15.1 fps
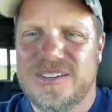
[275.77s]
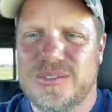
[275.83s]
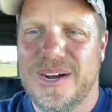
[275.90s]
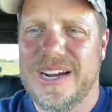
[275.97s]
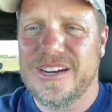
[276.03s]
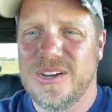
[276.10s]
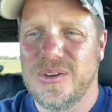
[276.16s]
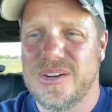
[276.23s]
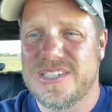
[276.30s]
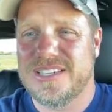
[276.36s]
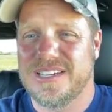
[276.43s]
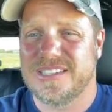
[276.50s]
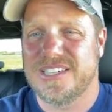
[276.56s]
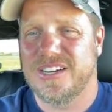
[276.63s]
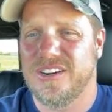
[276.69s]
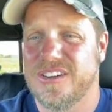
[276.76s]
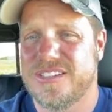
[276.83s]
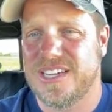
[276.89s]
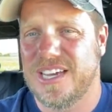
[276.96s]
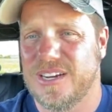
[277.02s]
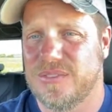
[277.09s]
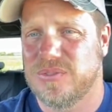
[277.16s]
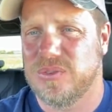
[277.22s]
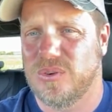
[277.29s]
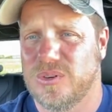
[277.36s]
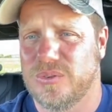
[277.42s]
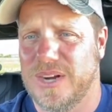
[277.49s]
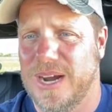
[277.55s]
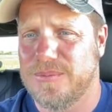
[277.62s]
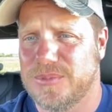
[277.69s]
Ryan Nagodi is the interior designer for
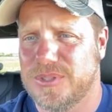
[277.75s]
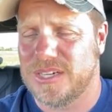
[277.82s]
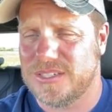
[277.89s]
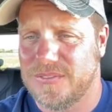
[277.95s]
Ram trucks.